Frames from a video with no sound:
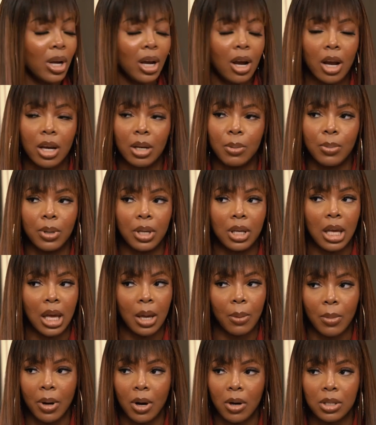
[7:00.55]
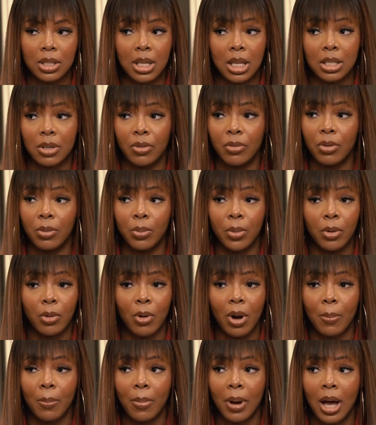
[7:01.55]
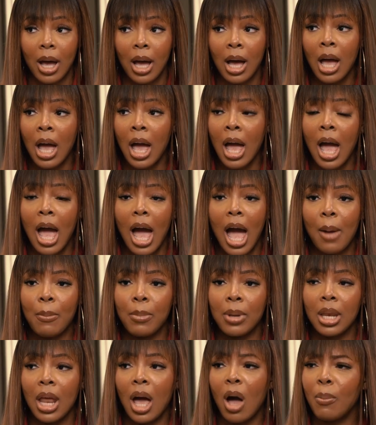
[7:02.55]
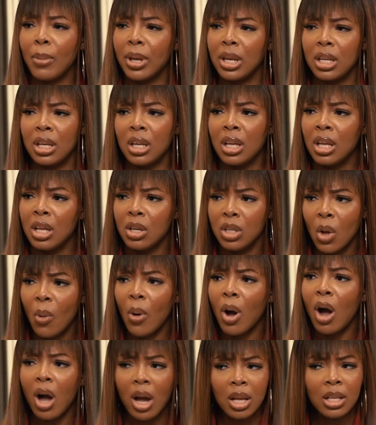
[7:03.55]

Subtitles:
When Cardi B came out as a female rapper, I mean, how many? There